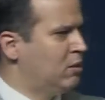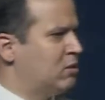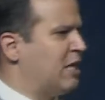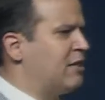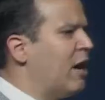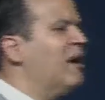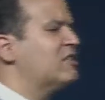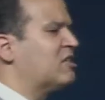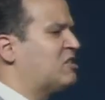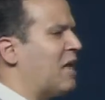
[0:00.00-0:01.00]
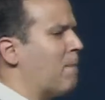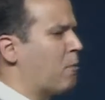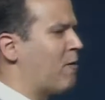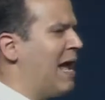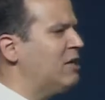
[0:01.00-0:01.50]
See, there is a
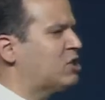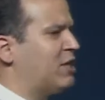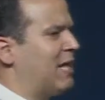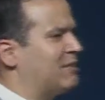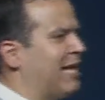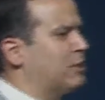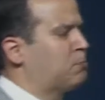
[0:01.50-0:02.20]
separation that takes